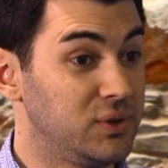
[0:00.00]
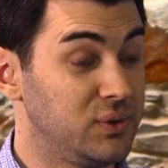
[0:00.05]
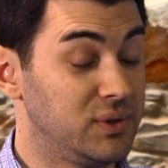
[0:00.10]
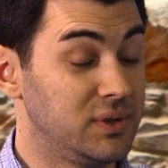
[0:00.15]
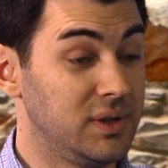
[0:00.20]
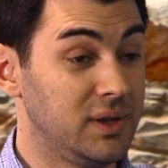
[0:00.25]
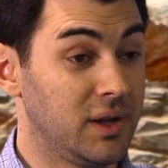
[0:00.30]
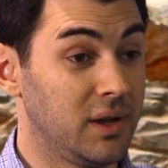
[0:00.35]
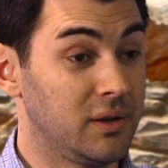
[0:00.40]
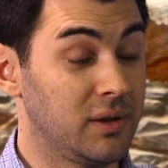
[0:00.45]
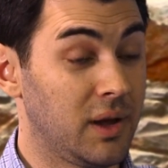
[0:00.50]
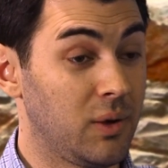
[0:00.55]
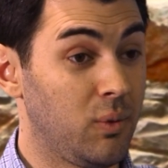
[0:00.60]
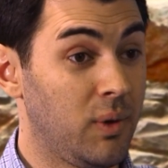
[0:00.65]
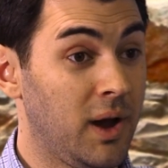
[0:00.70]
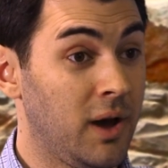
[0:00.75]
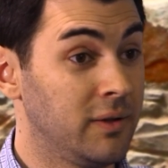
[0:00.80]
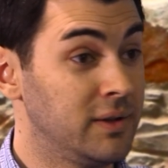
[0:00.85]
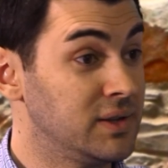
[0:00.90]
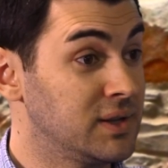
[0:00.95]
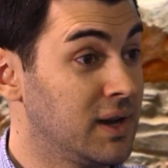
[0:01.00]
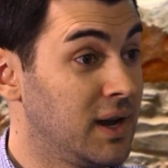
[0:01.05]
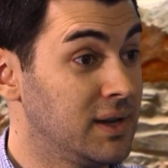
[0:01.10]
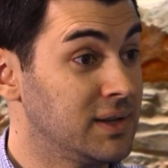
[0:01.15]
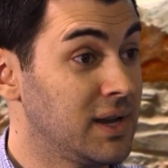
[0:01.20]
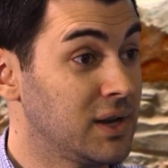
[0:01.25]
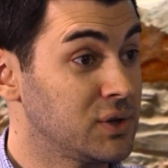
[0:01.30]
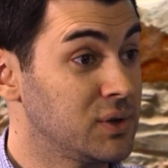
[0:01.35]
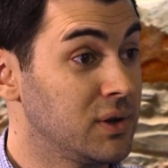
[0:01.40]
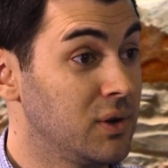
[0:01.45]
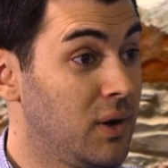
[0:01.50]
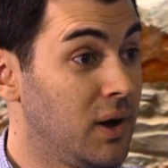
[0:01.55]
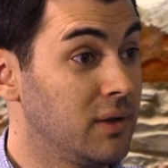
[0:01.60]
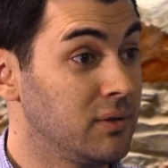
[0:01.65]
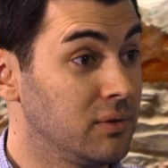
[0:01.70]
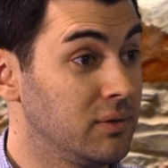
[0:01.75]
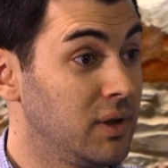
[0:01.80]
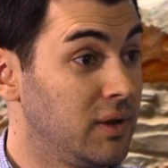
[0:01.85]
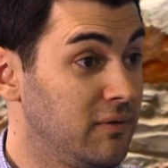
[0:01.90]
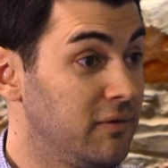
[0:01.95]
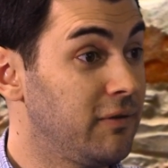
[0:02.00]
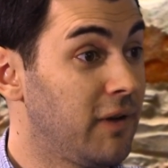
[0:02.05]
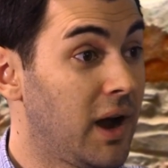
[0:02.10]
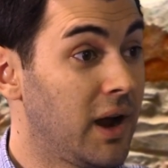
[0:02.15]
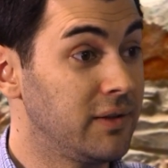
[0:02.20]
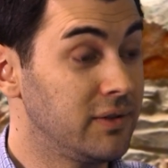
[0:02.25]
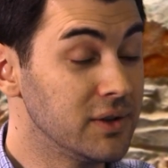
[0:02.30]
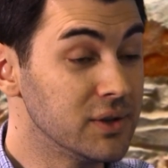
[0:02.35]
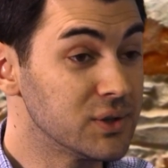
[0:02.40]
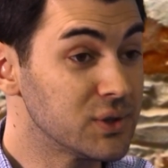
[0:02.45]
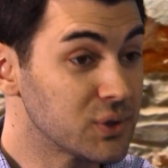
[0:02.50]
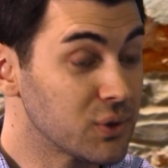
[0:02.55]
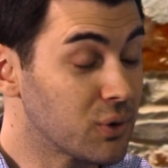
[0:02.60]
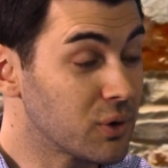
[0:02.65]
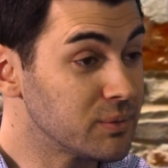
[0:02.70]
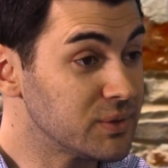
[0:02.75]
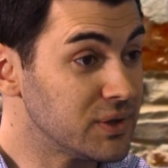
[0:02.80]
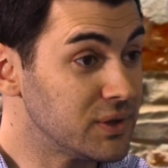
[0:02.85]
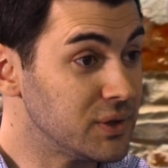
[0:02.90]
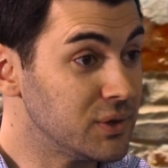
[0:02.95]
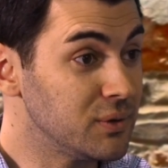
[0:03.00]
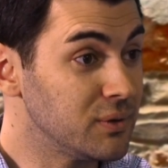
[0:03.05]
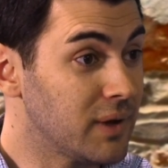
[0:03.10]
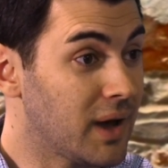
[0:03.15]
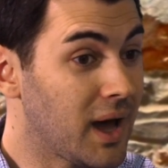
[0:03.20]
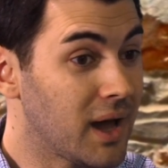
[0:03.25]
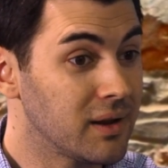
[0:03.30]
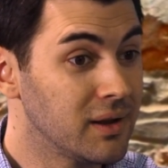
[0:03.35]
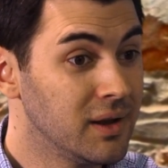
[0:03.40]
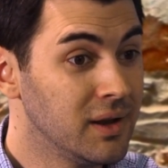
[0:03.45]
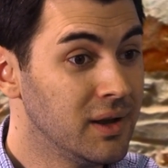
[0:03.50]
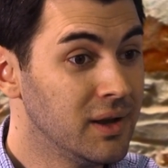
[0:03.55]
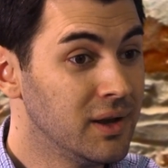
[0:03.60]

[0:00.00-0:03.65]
and you see that, and like, wow, these guys actually go out and find these storms and do that.